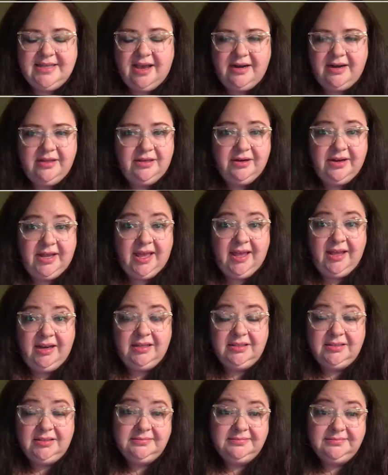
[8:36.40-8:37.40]
in your head.
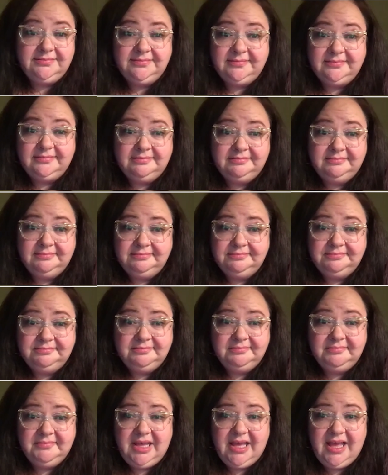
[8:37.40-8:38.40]

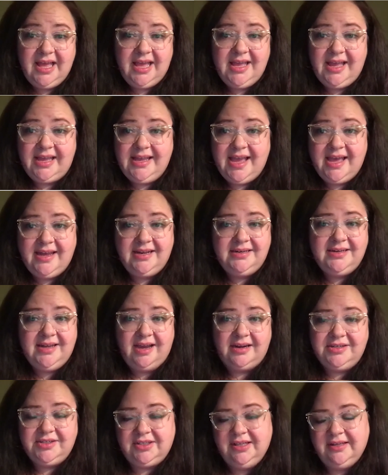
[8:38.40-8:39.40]
I had a
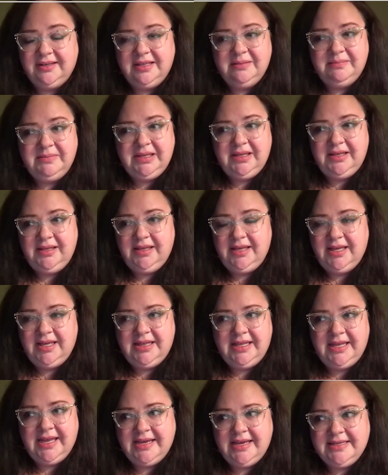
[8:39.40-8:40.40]
doctor look at me in
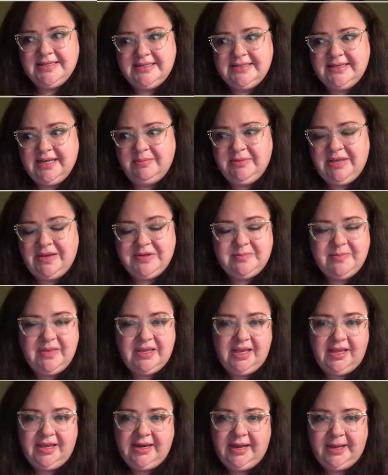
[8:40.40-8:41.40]
the eyes and tell me I was
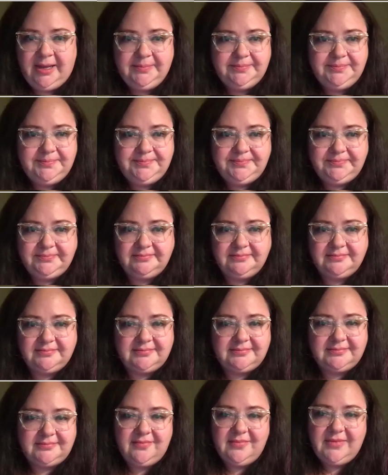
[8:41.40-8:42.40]
making it up,
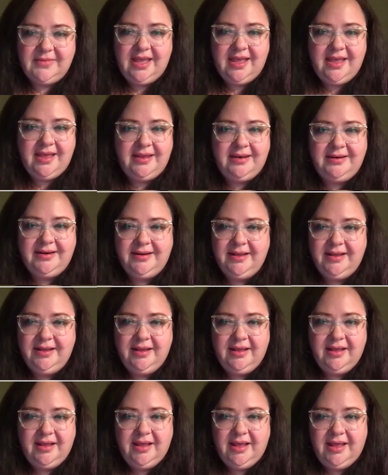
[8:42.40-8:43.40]
and
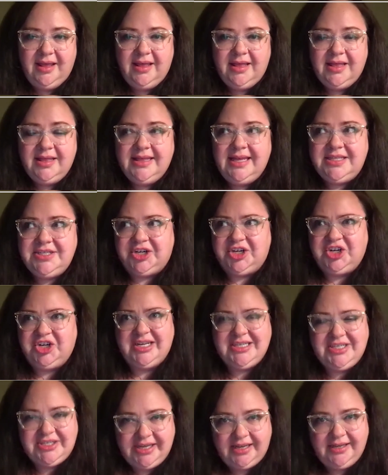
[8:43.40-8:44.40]
that's
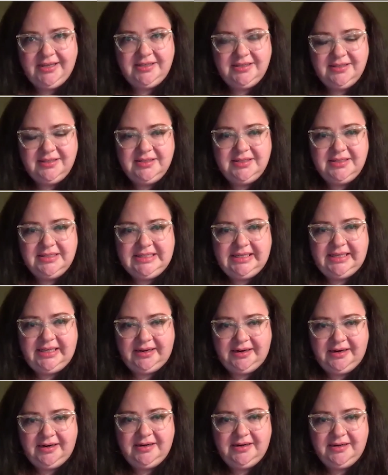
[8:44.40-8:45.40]
crushing to hear.